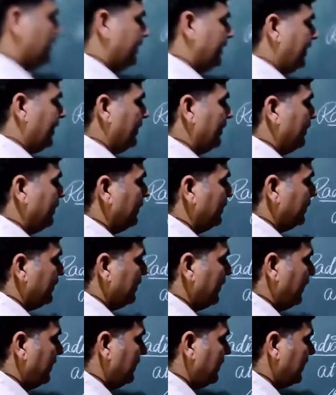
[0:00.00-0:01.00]
Here
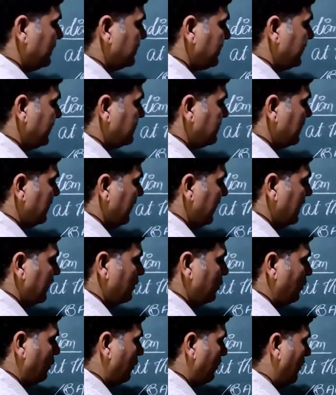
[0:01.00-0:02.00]
in this case
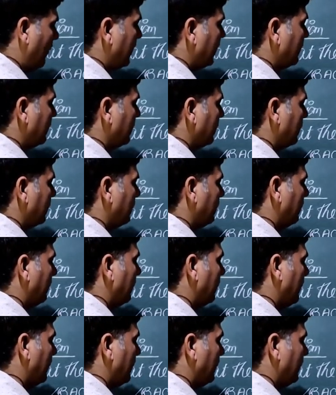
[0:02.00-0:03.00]
length of arc
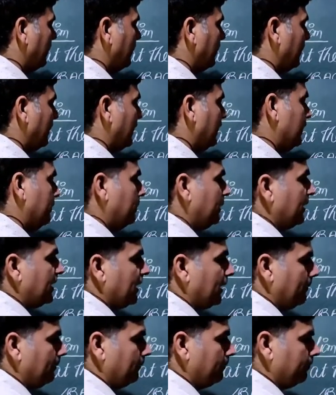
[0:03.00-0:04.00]
it
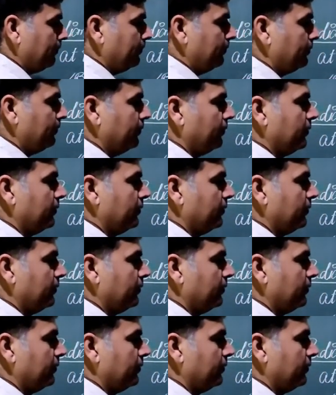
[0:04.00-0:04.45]
become,